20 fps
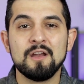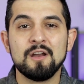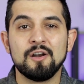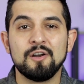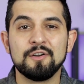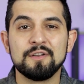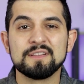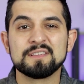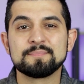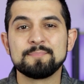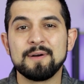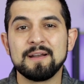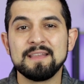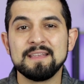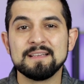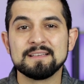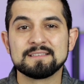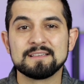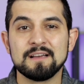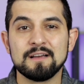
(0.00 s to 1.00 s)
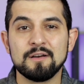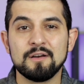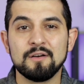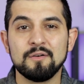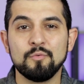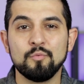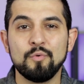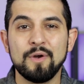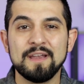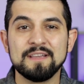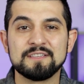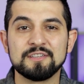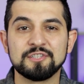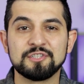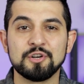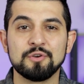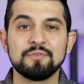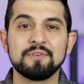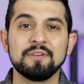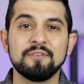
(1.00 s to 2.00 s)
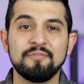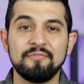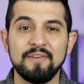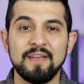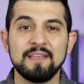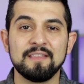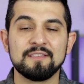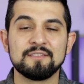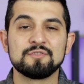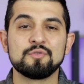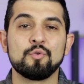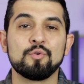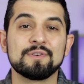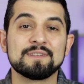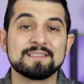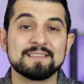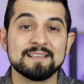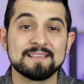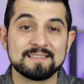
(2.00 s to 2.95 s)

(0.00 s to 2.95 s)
Earnest money is a way to show good faith towards the